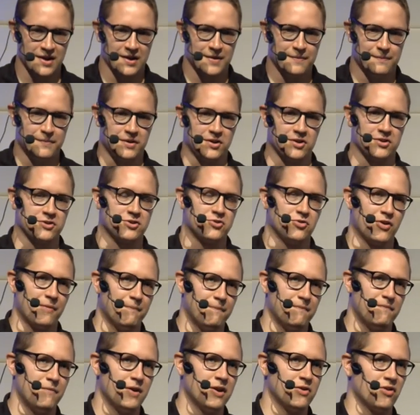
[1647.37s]
because
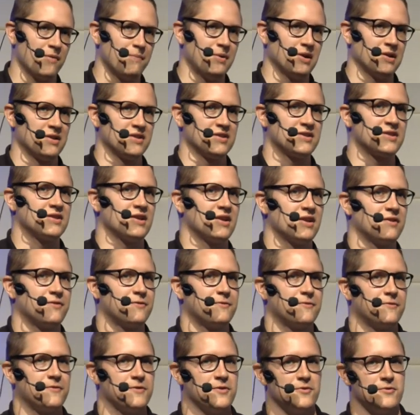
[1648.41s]
when you are building stuff,
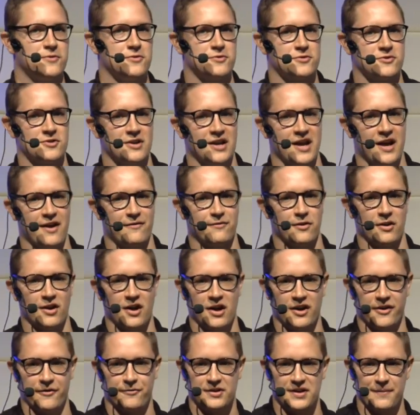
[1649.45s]
you usually have a lot
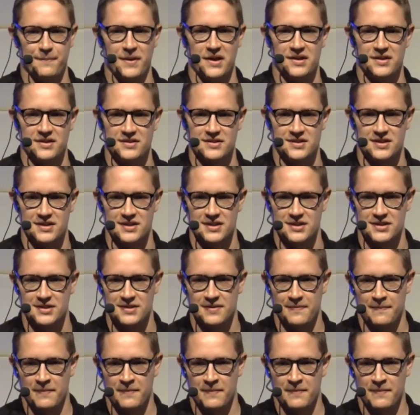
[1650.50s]
of dependencies.